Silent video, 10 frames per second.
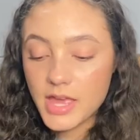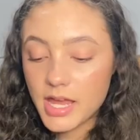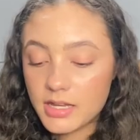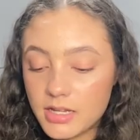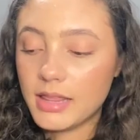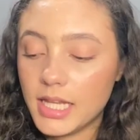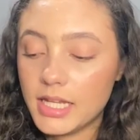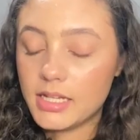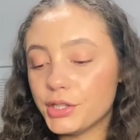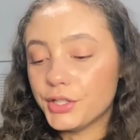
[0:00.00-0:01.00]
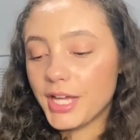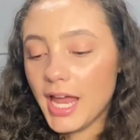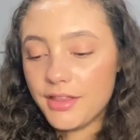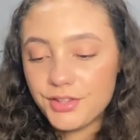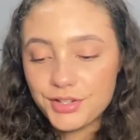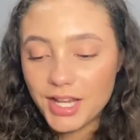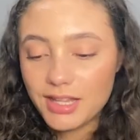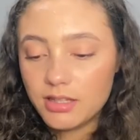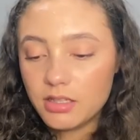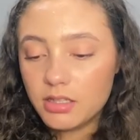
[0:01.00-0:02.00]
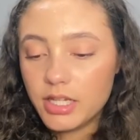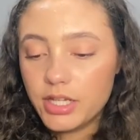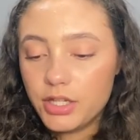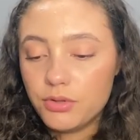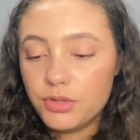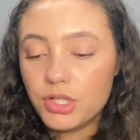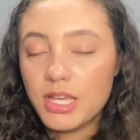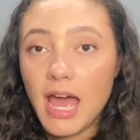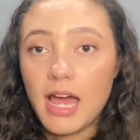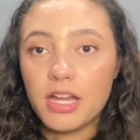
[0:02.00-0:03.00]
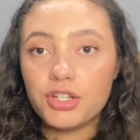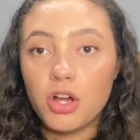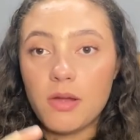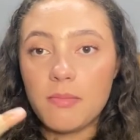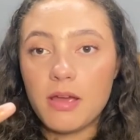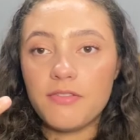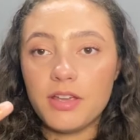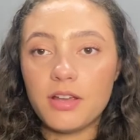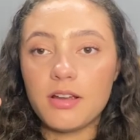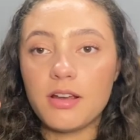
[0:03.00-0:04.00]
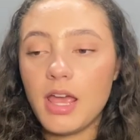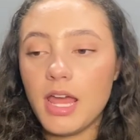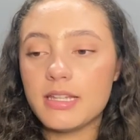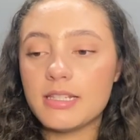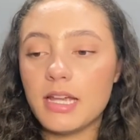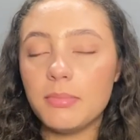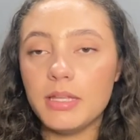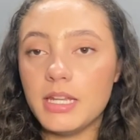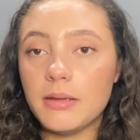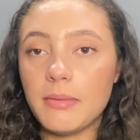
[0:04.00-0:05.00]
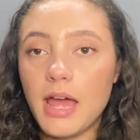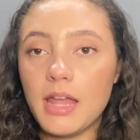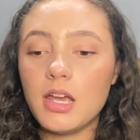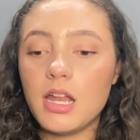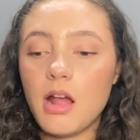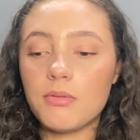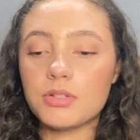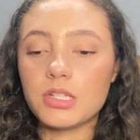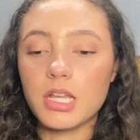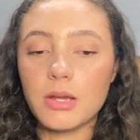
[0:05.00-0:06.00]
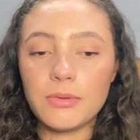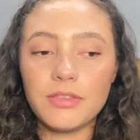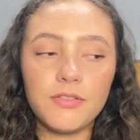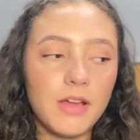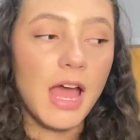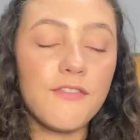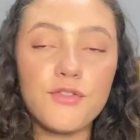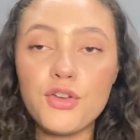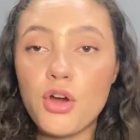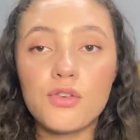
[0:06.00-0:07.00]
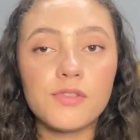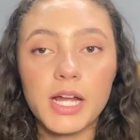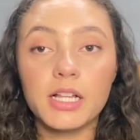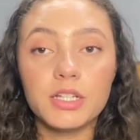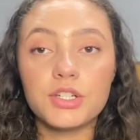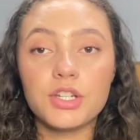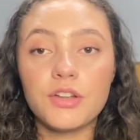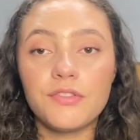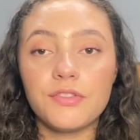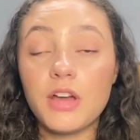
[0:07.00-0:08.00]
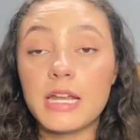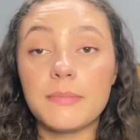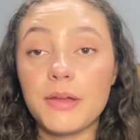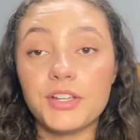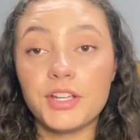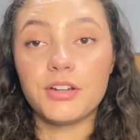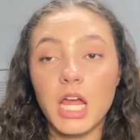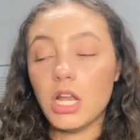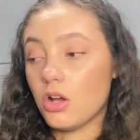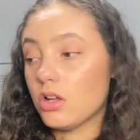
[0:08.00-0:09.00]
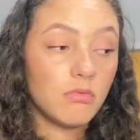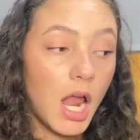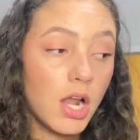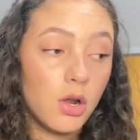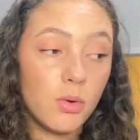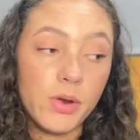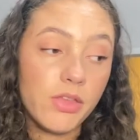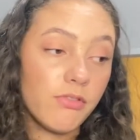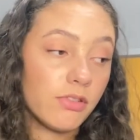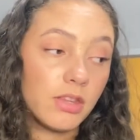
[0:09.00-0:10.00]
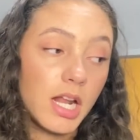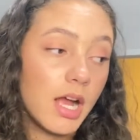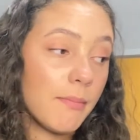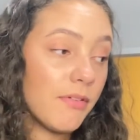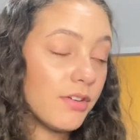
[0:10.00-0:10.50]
then I like look at it and there's like literally a huge gash on my finger and it's like bleeding bad. And I was just like, what the I have no recollection of cutting my finger at all. I don't know, where the did I cut my